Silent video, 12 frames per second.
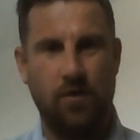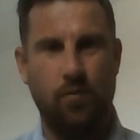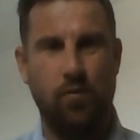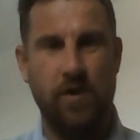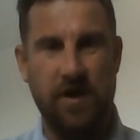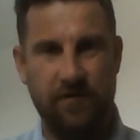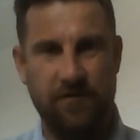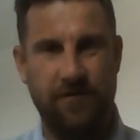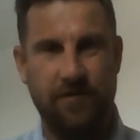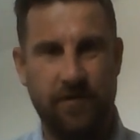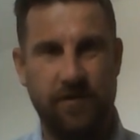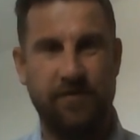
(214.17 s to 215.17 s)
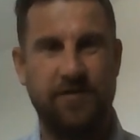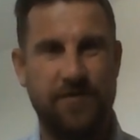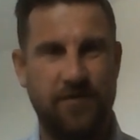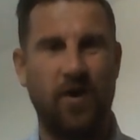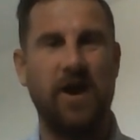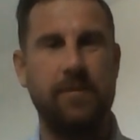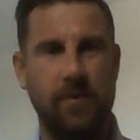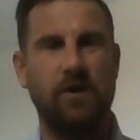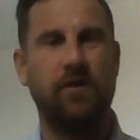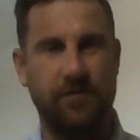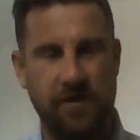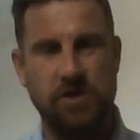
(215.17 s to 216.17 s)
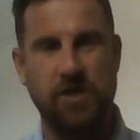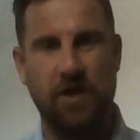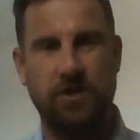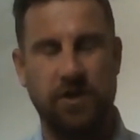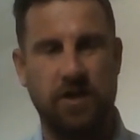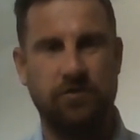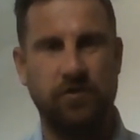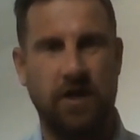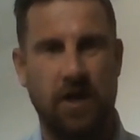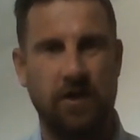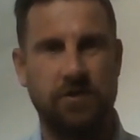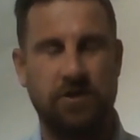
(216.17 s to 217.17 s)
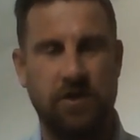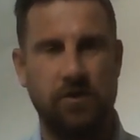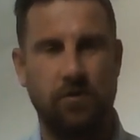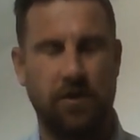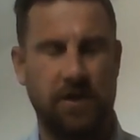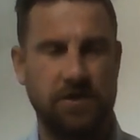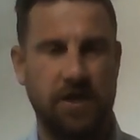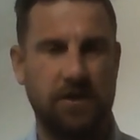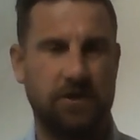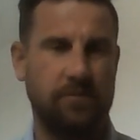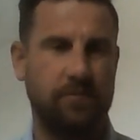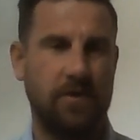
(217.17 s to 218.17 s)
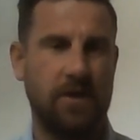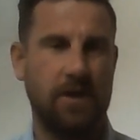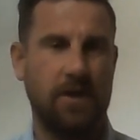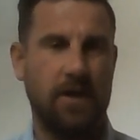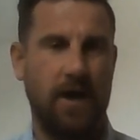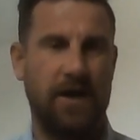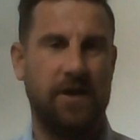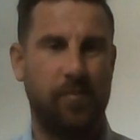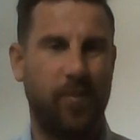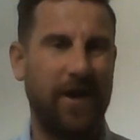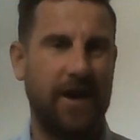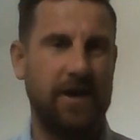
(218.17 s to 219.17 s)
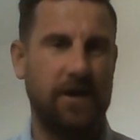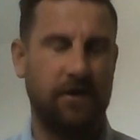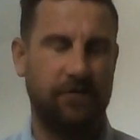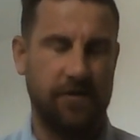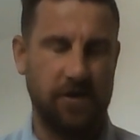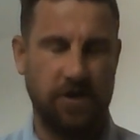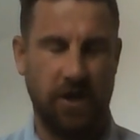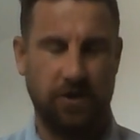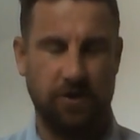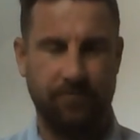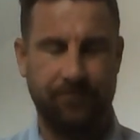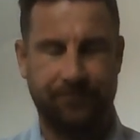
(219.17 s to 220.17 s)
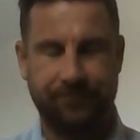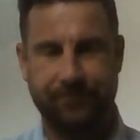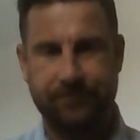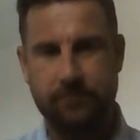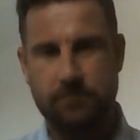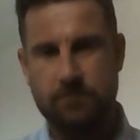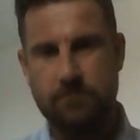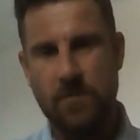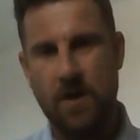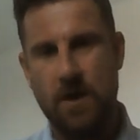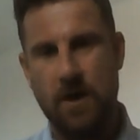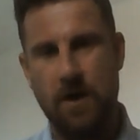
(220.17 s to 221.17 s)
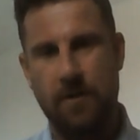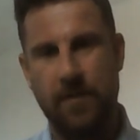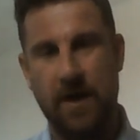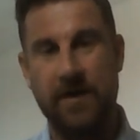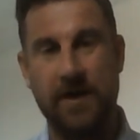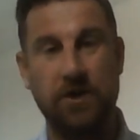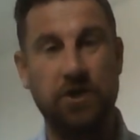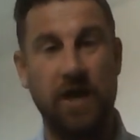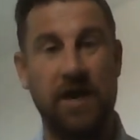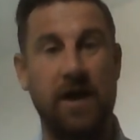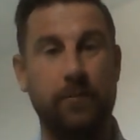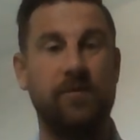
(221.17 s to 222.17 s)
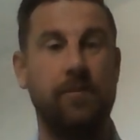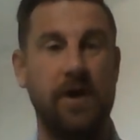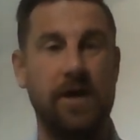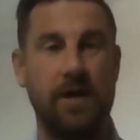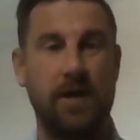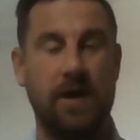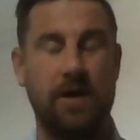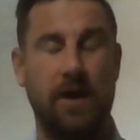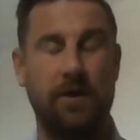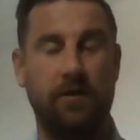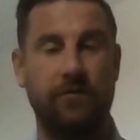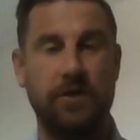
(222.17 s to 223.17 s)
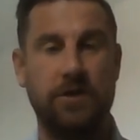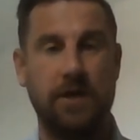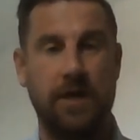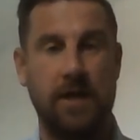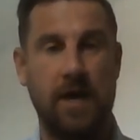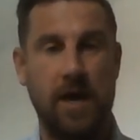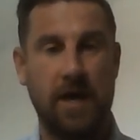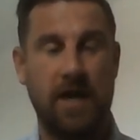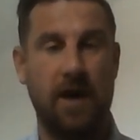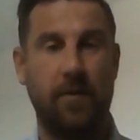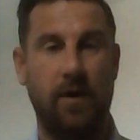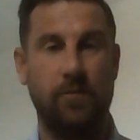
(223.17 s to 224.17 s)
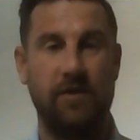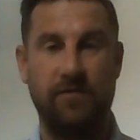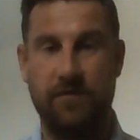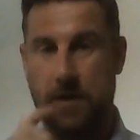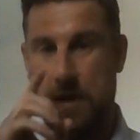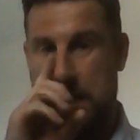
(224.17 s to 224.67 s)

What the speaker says: with the framing of the session as regards to the organisation and the planning of the session, and then share that with me, and obviously come up with